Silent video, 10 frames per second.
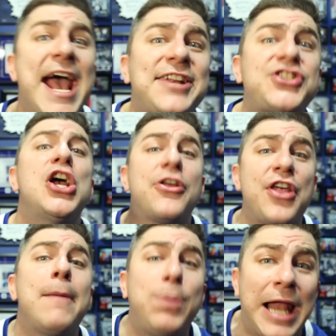Hit
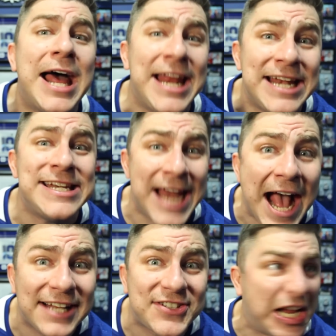the bloody
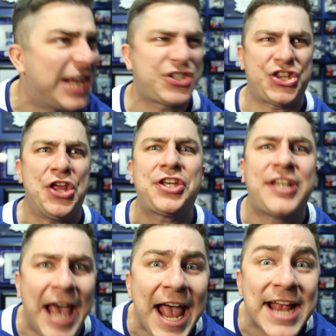net! It's the
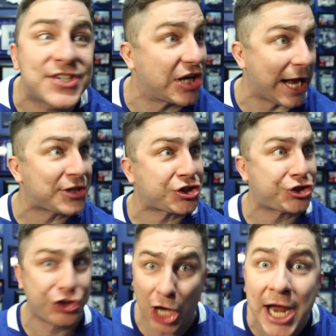Kings! It's
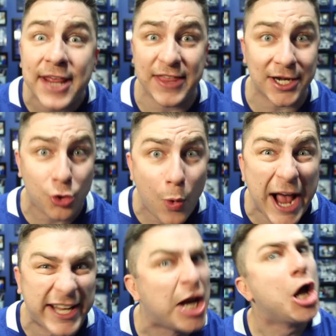Jonathan
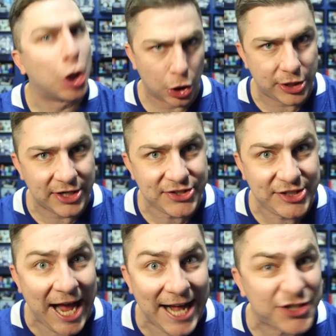quick. Look at his
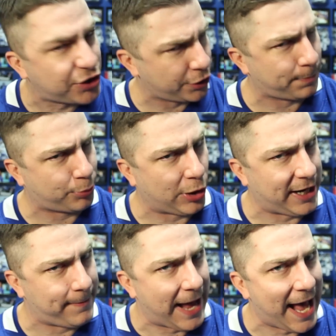stats. They're
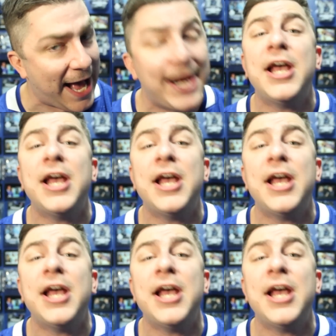pretty bad.